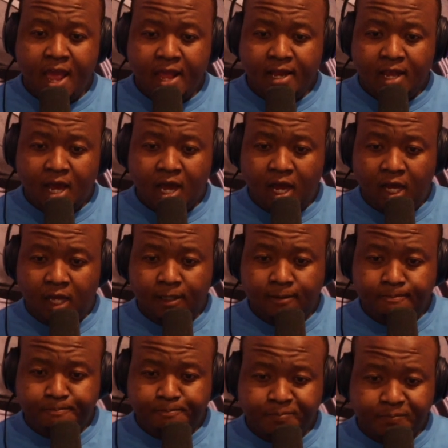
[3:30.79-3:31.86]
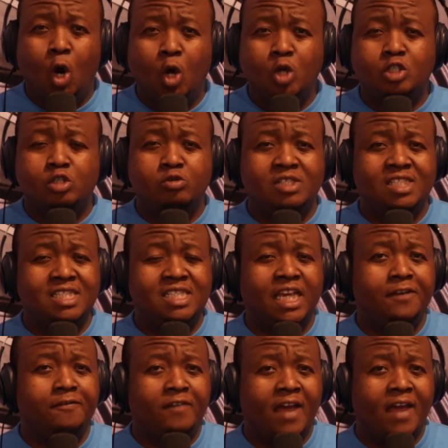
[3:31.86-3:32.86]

and they go to this